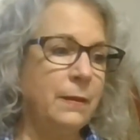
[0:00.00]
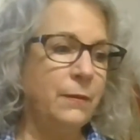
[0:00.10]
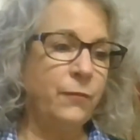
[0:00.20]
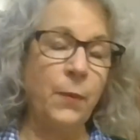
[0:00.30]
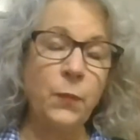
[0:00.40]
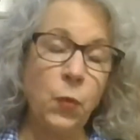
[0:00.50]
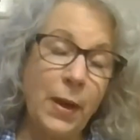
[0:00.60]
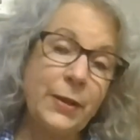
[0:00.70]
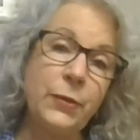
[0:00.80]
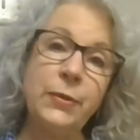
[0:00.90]
From
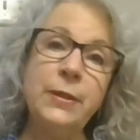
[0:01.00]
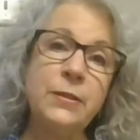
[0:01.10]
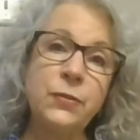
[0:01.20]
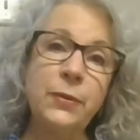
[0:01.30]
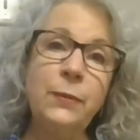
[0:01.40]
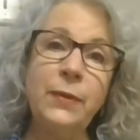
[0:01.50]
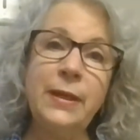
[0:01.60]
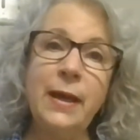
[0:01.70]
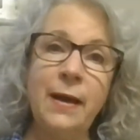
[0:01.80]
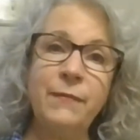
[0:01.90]
Quaker history,
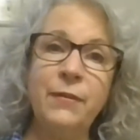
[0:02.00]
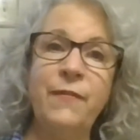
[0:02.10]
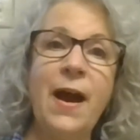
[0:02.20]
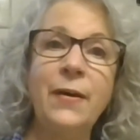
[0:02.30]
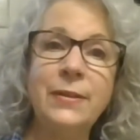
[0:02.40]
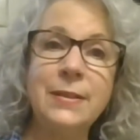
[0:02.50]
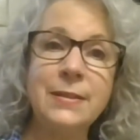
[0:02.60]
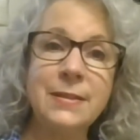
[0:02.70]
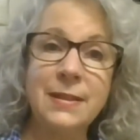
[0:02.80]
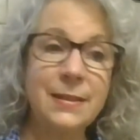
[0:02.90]
we have the Valiant
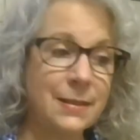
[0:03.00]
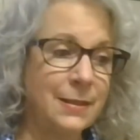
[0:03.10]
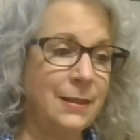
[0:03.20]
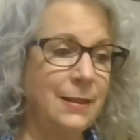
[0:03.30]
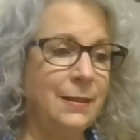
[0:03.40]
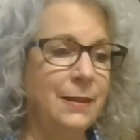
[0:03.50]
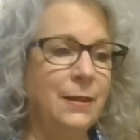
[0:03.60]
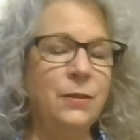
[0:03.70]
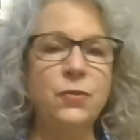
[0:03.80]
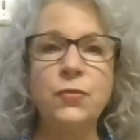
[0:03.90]
60
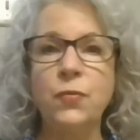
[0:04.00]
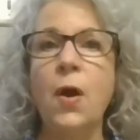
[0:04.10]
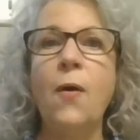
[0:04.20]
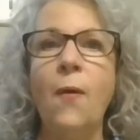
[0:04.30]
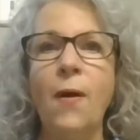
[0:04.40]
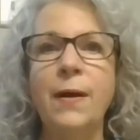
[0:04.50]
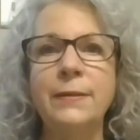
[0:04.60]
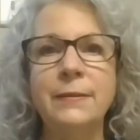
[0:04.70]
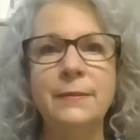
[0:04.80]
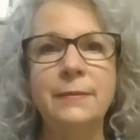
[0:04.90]
to draw
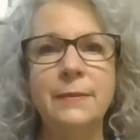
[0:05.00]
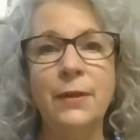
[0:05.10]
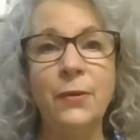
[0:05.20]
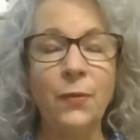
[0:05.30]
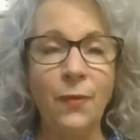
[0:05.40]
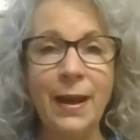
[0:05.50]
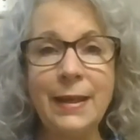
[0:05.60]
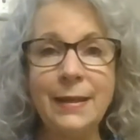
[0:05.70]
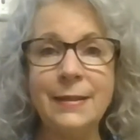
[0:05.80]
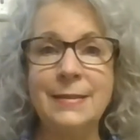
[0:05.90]
on. They're a
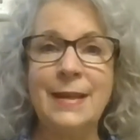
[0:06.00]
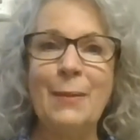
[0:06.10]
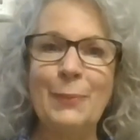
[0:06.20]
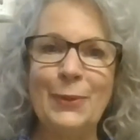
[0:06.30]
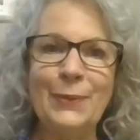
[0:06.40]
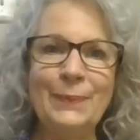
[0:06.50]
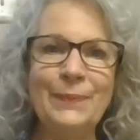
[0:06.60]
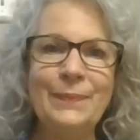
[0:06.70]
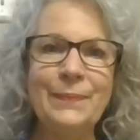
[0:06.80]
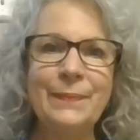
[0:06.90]
great example.
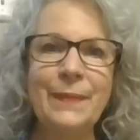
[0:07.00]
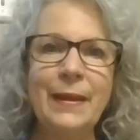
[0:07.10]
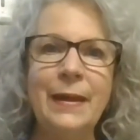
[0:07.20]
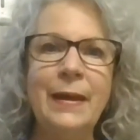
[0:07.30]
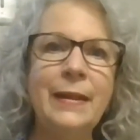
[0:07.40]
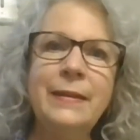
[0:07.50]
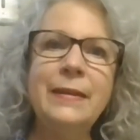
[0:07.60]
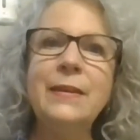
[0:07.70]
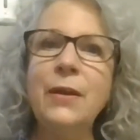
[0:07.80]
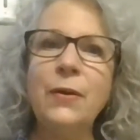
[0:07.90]
And
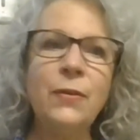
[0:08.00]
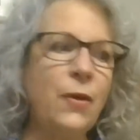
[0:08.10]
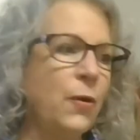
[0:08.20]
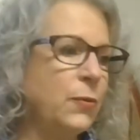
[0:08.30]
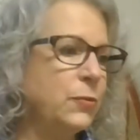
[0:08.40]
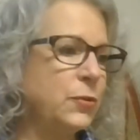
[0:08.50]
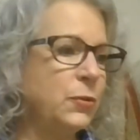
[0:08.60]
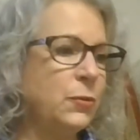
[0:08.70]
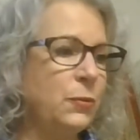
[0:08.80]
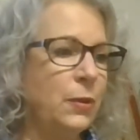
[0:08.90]
then there are those
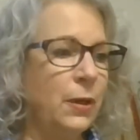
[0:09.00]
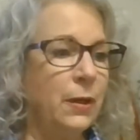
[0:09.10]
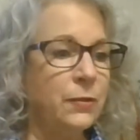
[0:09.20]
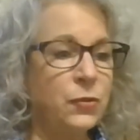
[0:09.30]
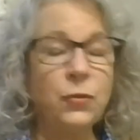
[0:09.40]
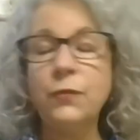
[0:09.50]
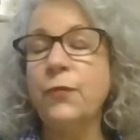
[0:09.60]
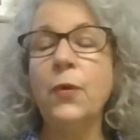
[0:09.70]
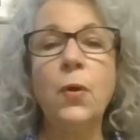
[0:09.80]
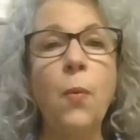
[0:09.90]
who stood
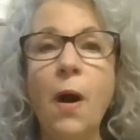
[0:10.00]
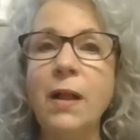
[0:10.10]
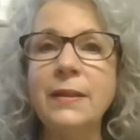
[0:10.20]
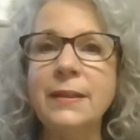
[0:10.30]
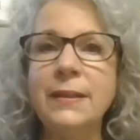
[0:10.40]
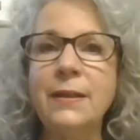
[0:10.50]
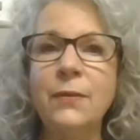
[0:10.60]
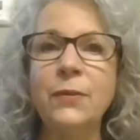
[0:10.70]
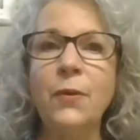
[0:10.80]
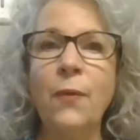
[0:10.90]
for equality
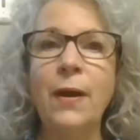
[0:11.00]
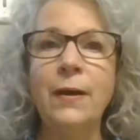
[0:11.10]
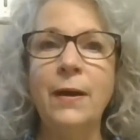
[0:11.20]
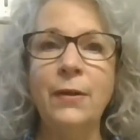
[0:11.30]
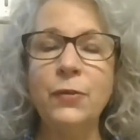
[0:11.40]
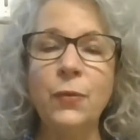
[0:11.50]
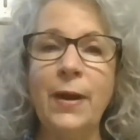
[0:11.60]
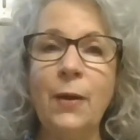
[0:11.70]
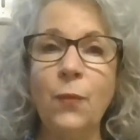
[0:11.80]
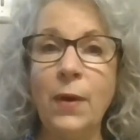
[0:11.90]
on the
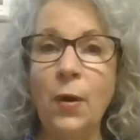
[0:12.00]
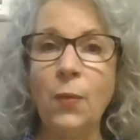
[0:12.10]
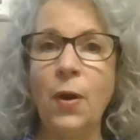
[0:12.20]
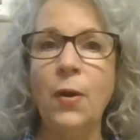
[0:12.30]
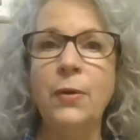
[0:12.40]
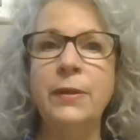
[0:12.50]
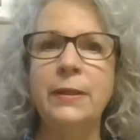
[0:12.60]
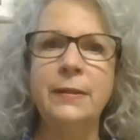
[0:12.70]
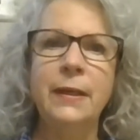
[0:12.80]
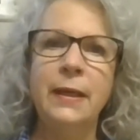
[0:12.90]
Underground Railroad
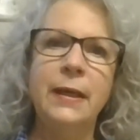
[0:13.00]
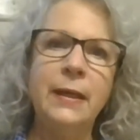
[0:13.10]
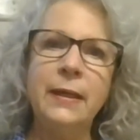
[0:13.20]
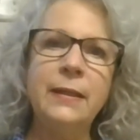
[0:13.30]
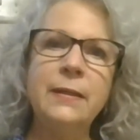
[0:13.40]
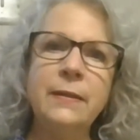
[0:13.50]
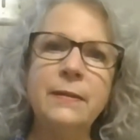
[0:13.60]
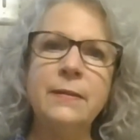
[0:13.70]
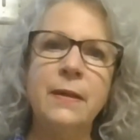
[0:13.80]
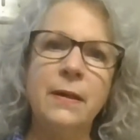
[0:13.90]
and in
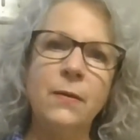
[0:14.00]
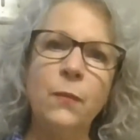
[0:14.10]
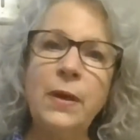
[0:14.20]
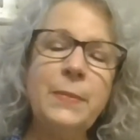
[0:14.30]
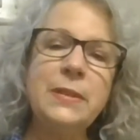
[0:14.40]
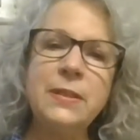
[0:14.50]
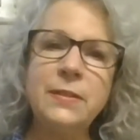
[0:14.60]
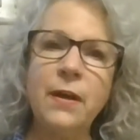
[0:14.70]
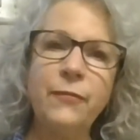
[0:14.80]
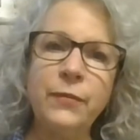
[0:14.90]
the women's
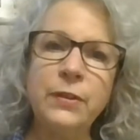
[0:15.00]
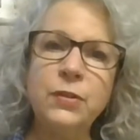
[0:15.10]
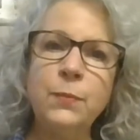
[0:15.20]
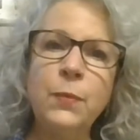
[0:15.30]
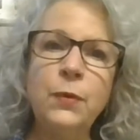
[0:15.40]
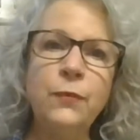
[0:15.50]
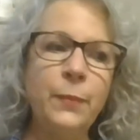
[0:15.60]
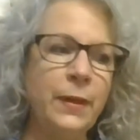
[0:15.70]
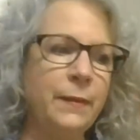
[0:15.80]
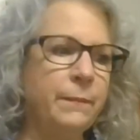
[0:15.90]
suffrage
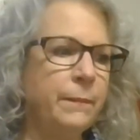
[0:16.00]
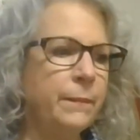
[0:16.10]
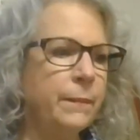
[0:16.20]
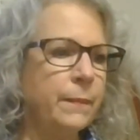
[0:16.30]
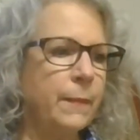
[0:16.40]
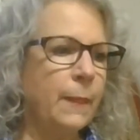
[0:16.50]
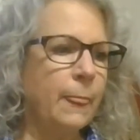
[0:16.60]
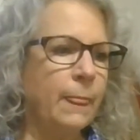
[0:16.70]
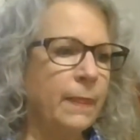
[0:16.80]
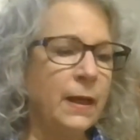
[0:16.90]
movement.
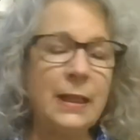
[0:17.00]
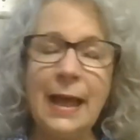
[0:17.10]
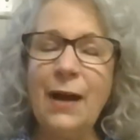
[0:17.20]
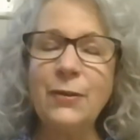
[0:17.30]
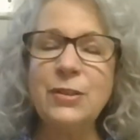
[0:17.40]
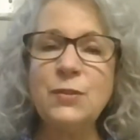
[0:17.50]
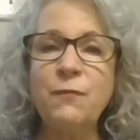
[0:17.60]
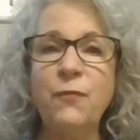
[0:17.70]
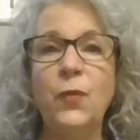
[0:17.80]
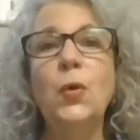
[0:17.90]
The cloud is
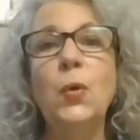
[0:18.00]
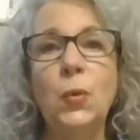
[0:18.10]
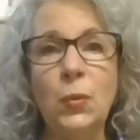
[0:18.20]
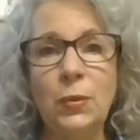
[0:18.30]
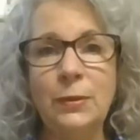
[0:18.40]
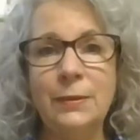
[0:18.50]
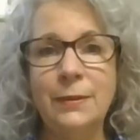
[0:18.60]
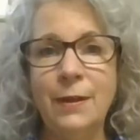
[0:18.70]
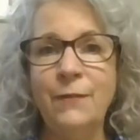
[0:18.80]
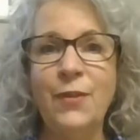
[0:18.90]
full
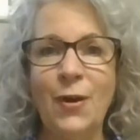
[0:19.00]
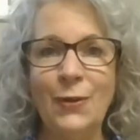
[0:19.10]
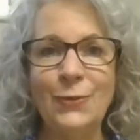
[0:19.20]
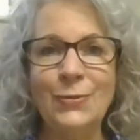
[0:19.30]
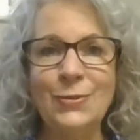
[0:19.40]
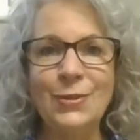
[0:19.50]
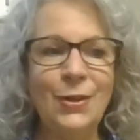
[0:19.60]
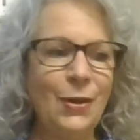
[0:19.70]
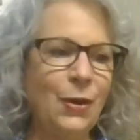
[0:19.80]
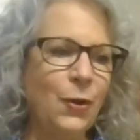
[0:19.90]
of those
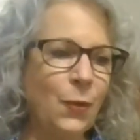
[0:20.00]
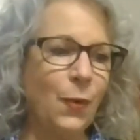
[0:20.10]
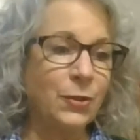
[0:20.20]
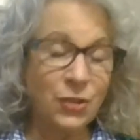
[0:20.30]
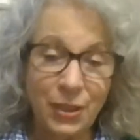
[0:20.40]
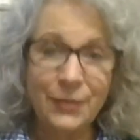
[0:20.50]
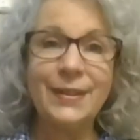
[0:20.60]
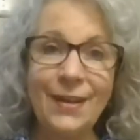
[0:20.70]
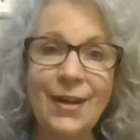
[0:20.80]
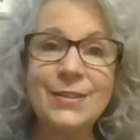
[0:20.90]
who are
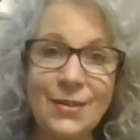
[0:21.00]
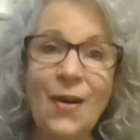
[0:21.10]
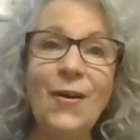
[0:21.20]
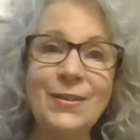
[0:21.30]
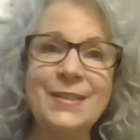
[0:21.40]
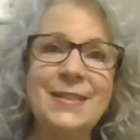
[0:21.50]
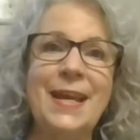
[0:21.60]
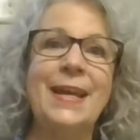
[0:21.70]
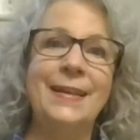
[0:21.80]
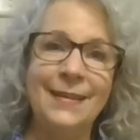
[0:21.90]
cheering us on,
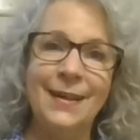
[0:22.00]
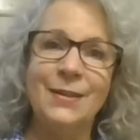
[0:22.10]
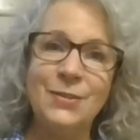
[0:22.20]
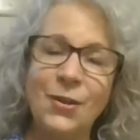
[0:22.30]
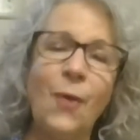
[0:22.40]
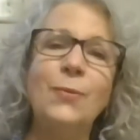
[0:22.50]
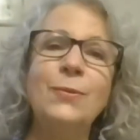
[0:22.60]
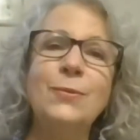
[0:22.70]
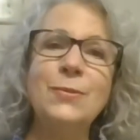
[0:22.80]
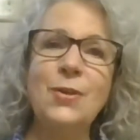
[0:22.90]
saying, Don't
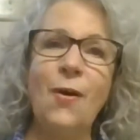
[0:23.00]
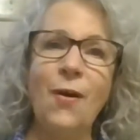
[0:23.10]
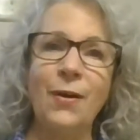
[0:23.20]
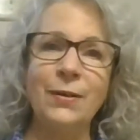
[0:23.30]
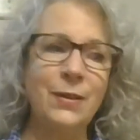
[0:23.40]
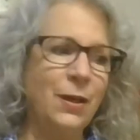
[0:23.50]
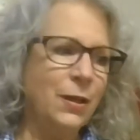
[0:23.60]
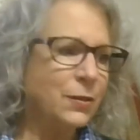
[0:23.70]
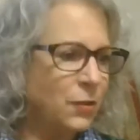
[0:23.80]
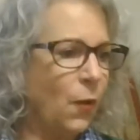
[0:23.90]
lose heart.
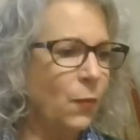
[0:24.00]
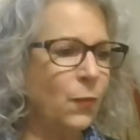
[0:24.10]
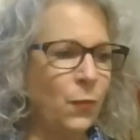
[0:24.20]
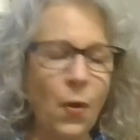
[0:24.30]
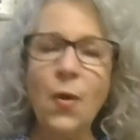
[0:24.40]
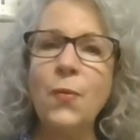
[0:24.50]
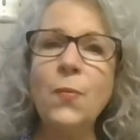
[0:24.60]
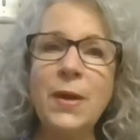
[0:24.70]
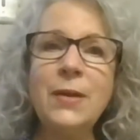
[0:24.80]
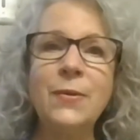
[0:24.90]
Don't grow
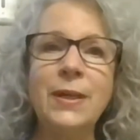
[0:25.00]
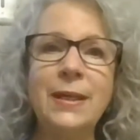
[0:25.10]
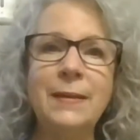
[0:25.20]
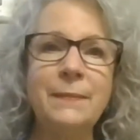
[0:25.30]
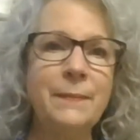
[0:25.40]
weary.